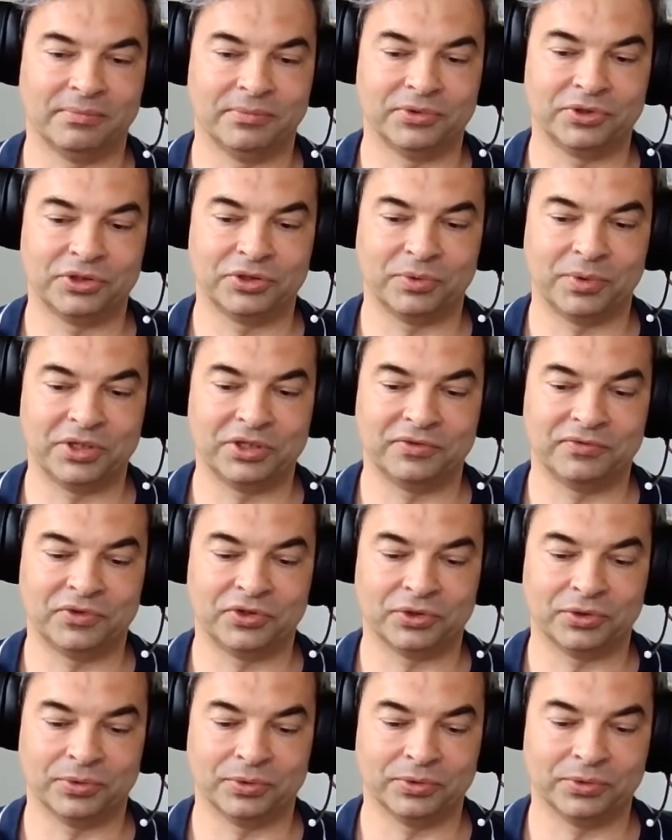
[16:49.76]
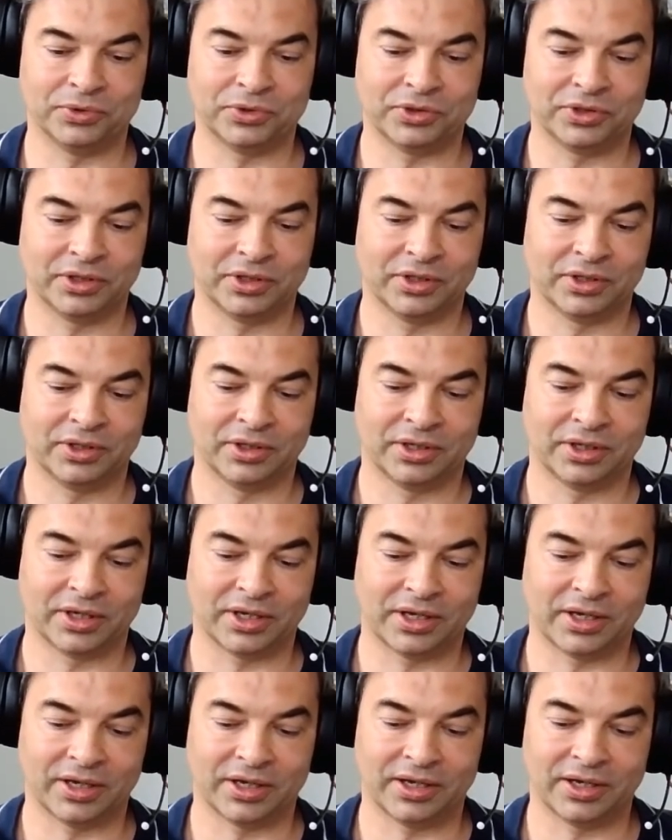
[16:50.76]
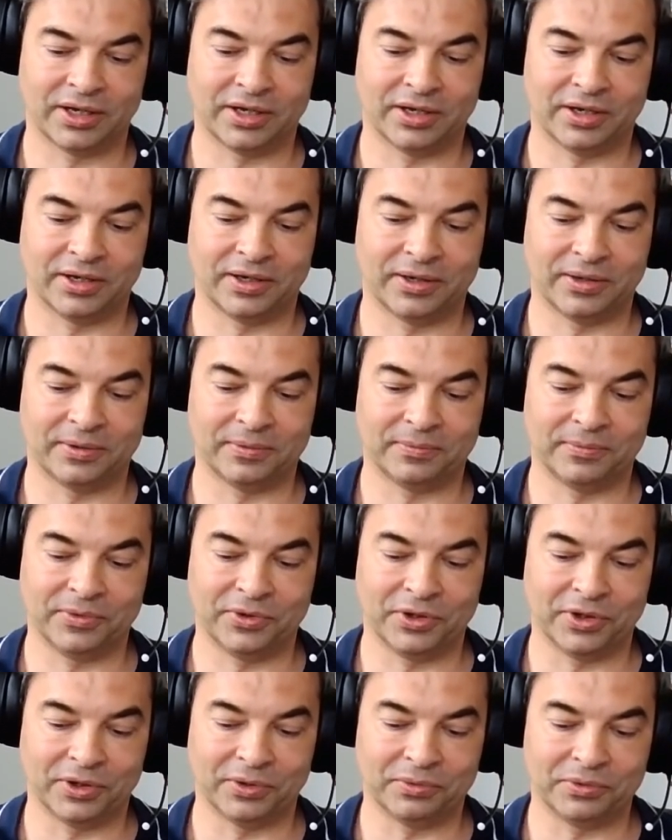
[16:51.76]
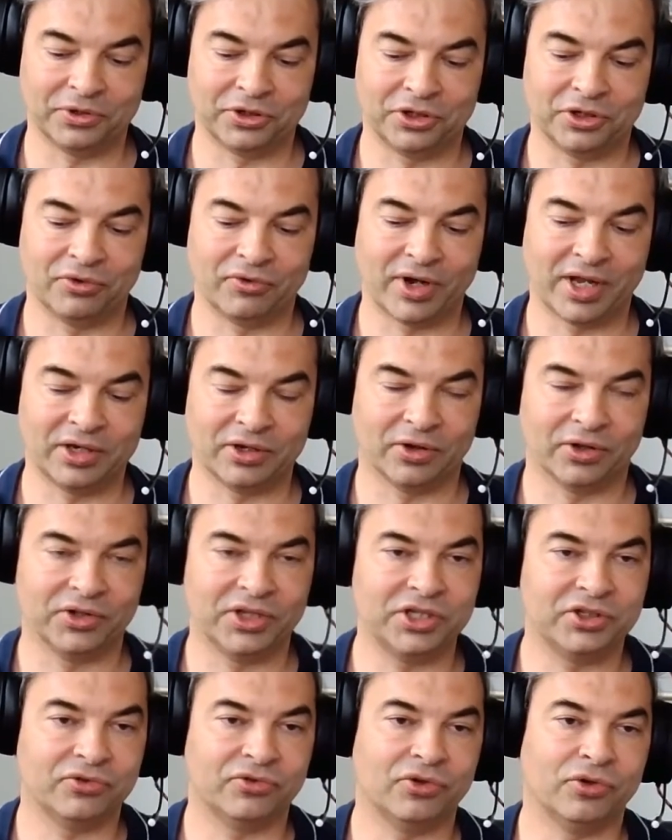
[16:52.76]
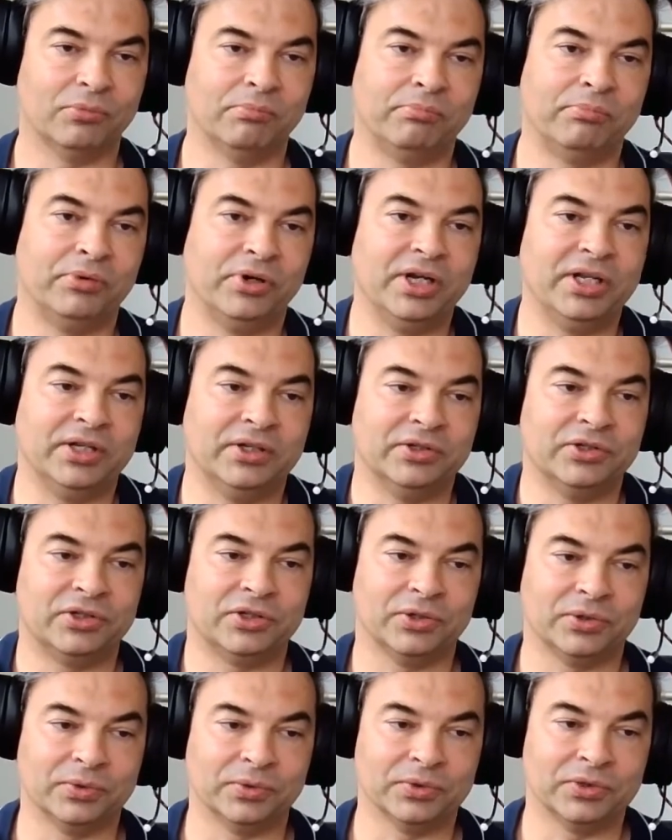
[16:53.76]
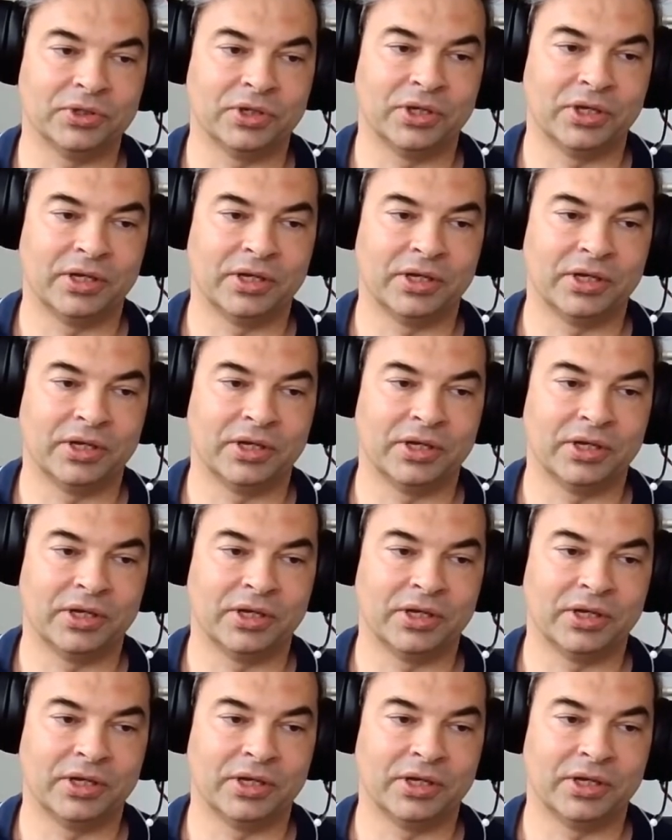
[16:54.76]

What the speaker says: suite of tools, QRadar. These are all brilliant tools.